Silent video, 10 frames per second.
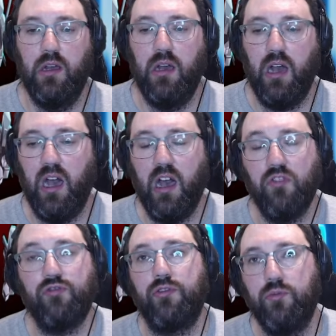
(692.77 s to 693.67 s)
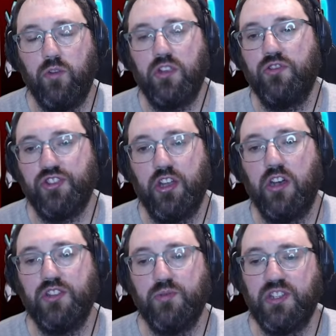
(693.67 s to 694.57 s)
101
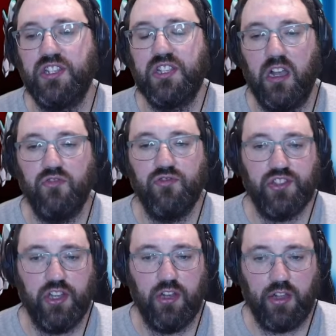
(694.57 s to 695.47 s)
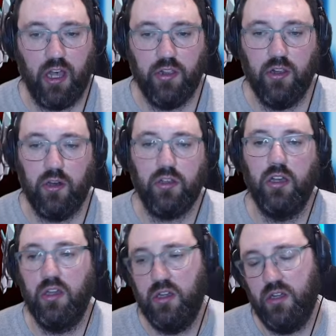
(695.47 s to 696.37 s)
shards, which is the 100 shard unlock.
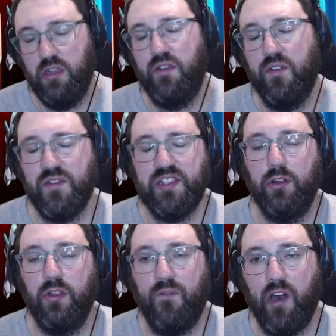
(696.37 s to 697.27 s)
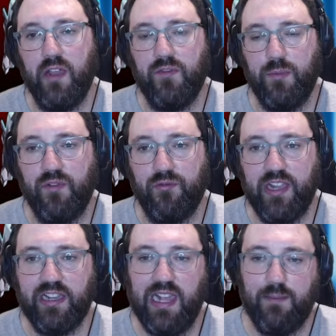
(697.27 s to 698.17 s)
You obviously got the 5 from the
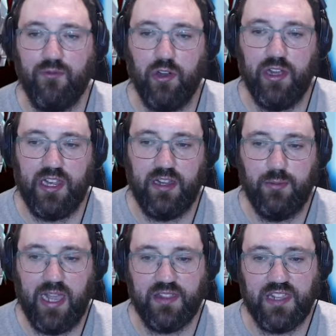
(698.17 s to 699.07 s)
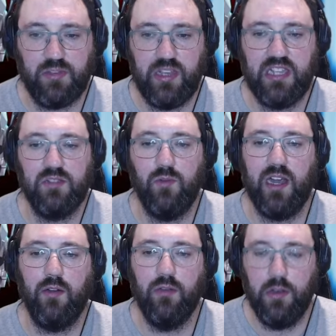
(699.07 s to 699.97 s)
free claim Friday that we had this week as
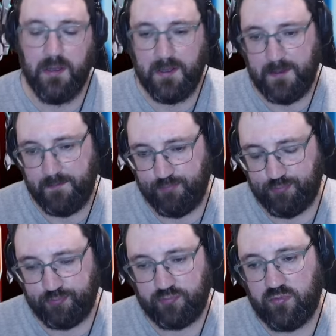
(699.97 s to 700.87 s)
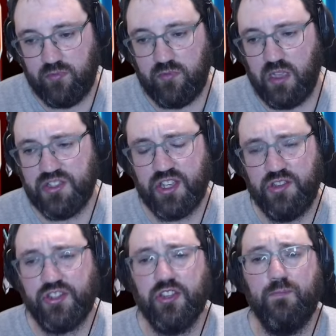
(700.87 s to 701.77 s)
well. So
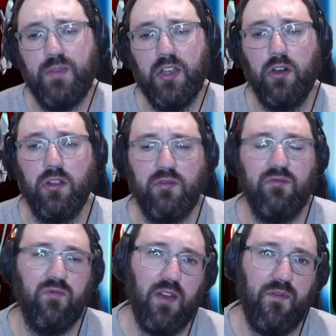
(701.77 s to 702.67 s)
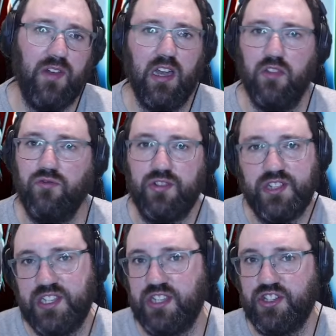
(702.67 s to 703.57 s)
you should be on roughly
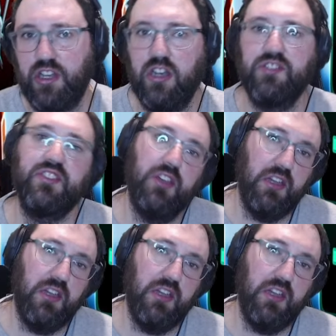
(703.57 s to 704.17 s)
106 shards,